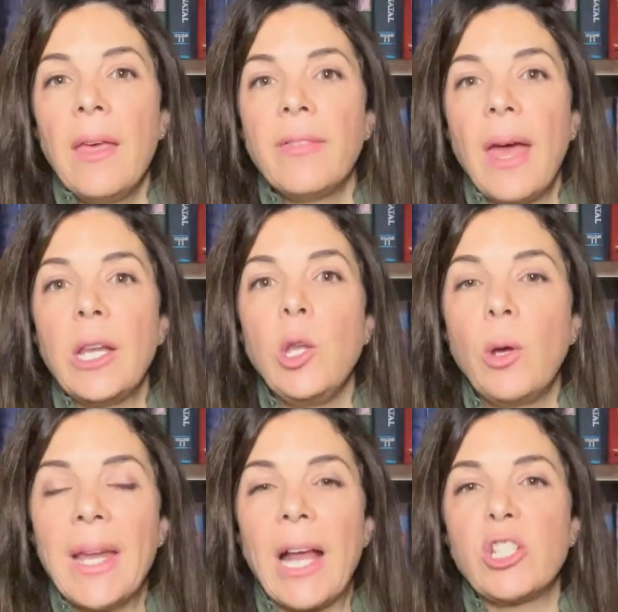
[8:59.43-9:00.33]
that you
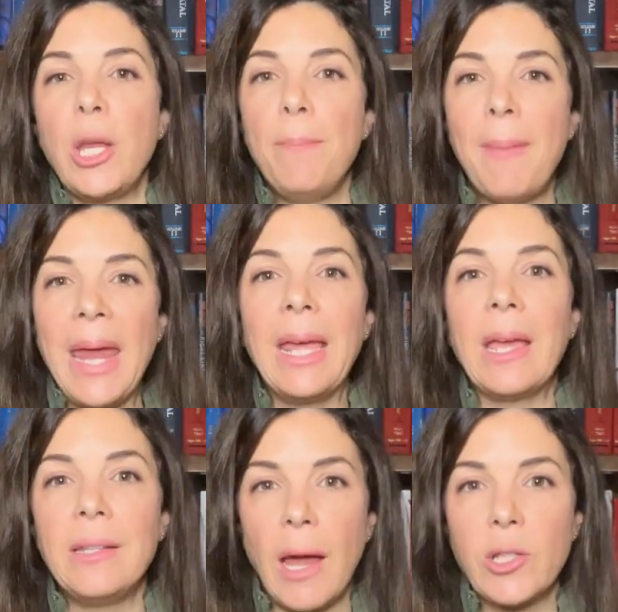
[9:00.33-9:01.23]
can actually
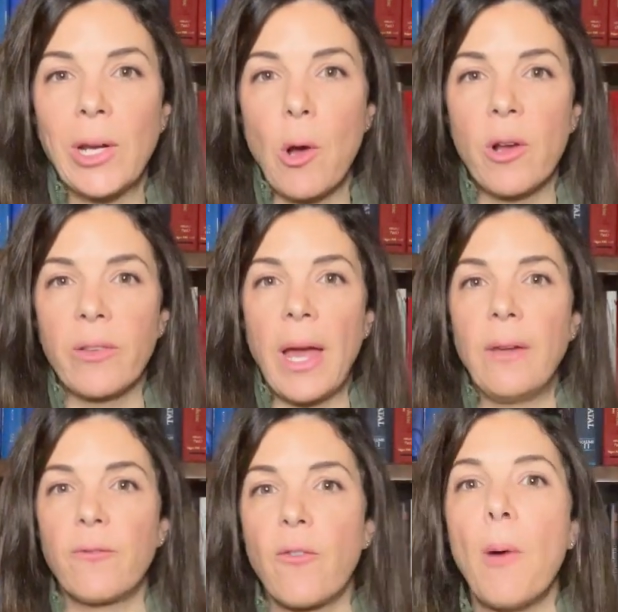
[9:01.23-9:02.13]
make nitric
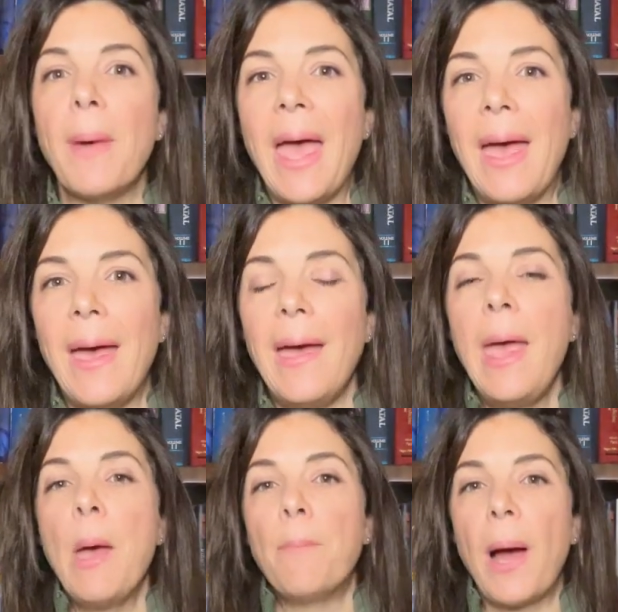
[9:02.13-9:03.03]
oxide from air
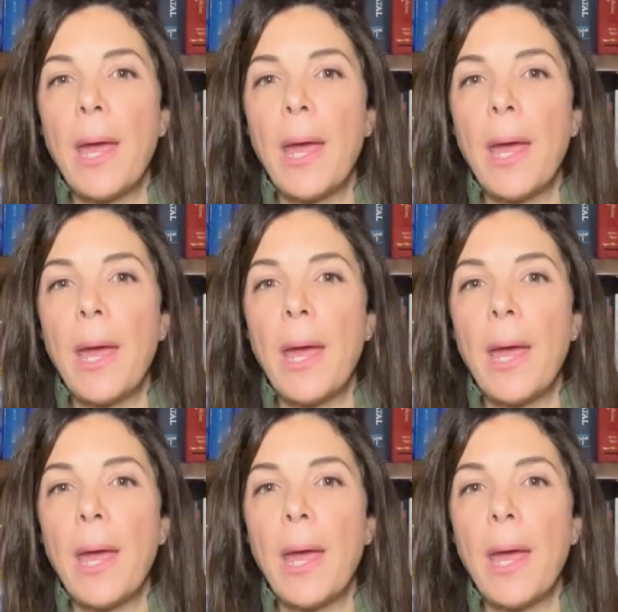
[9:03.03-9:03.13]
by